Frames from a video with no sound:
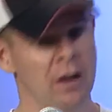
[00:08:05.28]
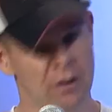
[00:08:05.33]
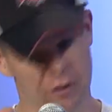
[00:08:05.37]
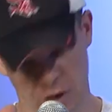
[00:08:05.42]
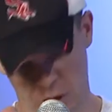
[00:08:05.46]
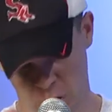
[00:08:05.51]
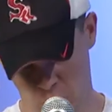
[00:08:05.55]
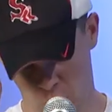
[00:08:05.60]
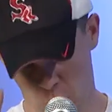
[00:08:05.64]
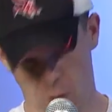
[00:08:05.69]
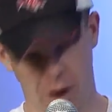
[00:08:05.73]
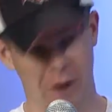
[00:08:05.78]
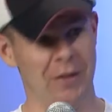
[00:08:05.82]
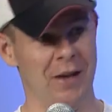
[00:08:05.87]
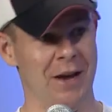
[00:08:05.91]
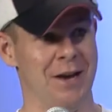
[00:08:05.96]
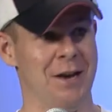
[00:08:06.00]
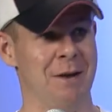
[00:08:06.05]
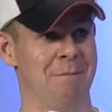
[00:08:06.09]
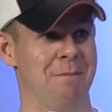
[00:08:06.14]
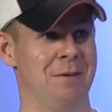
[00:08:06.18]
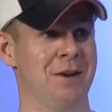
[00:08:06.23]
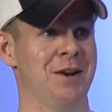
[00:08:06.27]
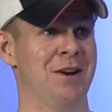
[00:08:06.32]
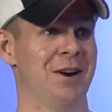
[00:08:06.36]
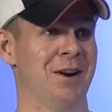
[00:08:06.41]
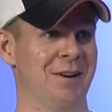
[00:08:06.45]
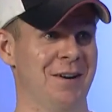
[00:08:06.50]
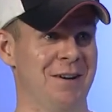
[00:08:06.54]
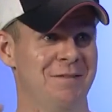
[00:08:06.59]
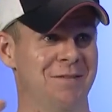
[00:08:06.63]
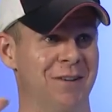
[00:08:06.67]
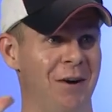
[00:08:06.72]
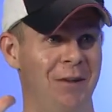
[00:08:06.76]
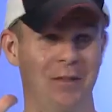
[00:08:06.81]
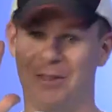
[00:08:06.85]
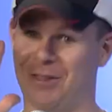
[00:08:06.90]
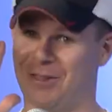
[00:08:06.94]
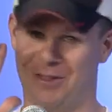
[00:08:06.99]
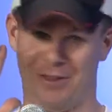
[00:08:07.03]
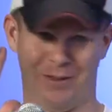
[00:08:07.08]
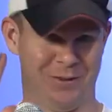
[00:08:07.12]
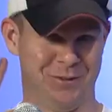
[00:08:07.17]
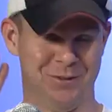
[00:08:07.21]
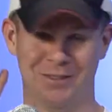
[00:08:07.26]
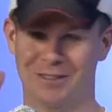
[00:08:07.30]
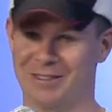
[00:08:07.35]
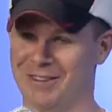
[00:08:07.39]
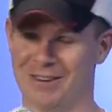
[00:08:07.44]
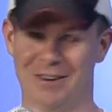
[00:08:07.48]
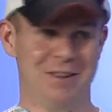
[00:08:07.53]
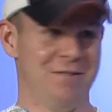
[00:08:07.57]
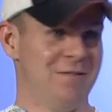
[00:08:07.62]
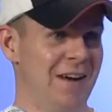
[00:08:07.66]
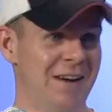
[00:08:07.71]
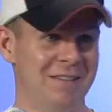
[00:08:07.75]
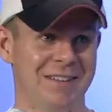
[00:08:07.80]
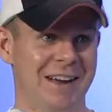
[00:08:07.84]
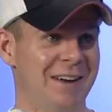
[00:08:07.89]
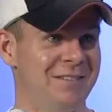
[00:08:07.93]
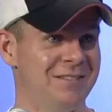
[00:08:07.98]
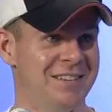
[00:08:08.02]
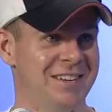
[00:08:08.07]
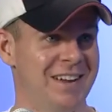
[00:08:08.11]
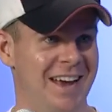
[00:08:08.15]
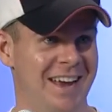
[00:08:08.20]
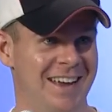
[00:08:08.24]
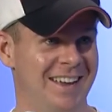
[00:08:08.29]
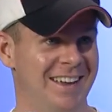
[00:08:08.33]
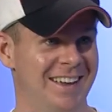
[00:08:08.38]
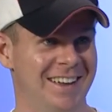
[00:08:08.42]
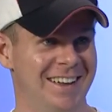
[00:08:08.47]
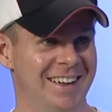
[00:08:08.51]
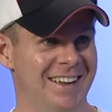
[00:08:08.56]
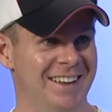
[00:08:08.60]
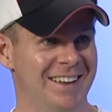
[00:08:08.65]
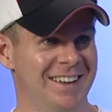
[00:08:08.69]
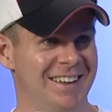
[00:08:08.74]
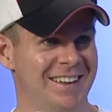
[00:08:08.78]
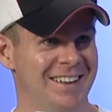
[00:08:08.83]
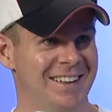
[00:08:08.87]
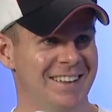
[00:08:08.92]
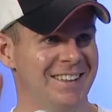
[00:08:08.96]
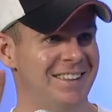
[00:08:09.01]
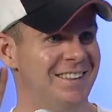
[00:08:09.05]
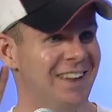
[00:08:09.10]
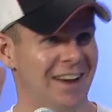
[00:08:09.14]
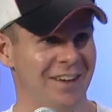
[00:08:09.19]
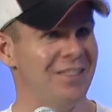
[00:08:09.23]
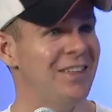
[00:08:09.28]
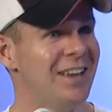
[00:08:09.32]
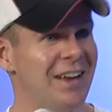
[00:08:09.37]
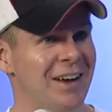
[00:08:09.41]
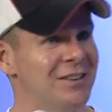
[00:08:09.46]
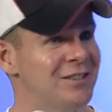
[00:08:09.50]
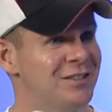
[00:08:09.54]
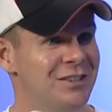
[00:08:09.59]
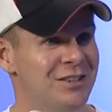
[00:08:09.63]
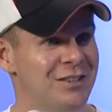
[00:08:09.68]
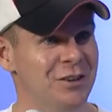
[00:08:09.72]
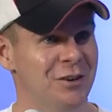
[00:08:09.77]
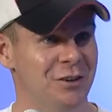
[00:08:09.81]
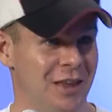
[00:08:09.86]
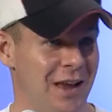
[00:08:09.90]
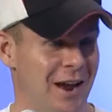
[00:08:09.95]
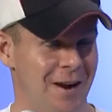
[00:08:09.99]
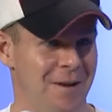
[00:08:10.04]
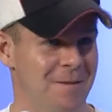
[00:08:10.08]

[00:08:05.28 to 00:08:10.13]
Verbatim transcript: than go on their computer and, and vote, 35 times a day. Nothing else to do nothing in Kansas City. the